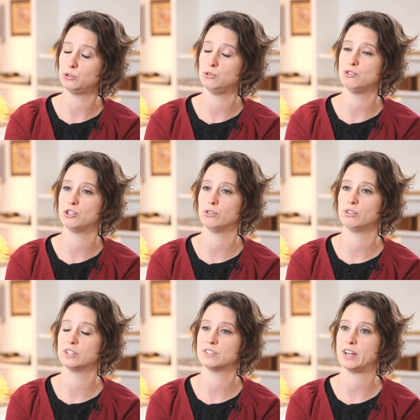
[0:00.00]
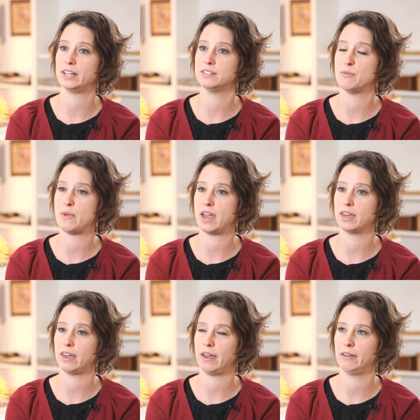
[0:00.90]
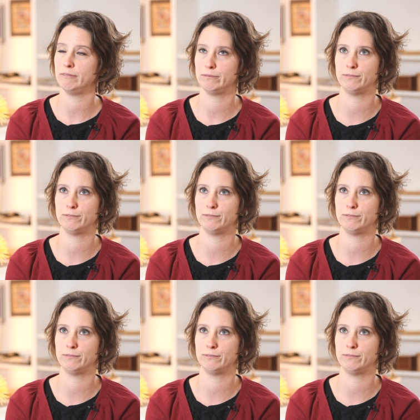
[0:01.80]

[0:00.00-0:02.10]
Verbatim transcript: two children decide to make a